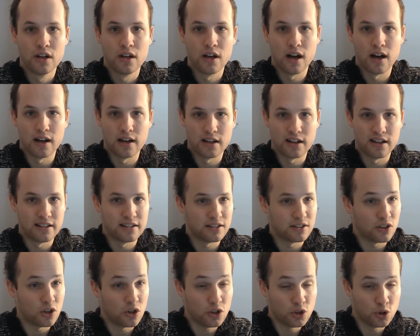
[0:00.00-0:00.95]

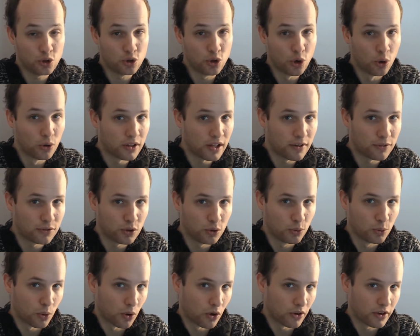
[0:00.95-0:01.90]
and you don't have to
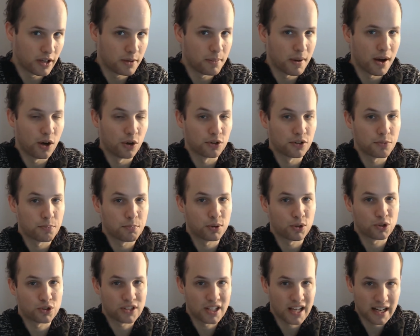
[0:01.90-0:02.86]
worry about
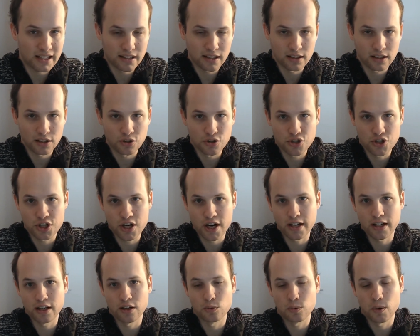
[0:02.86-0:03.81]
protecting your
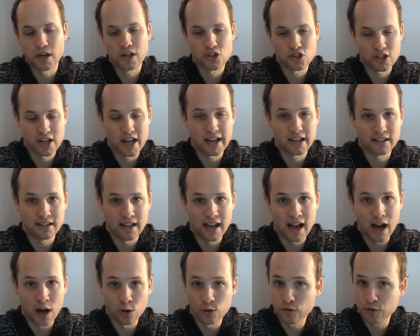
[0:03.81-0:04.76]
checking range like the
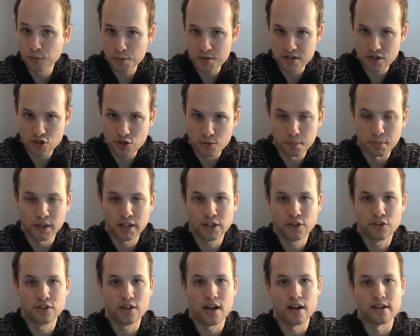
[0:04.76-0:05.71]
out of position
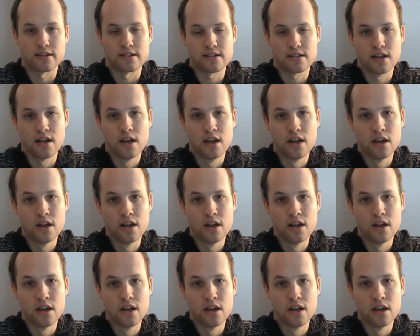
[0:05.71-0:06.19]
player does.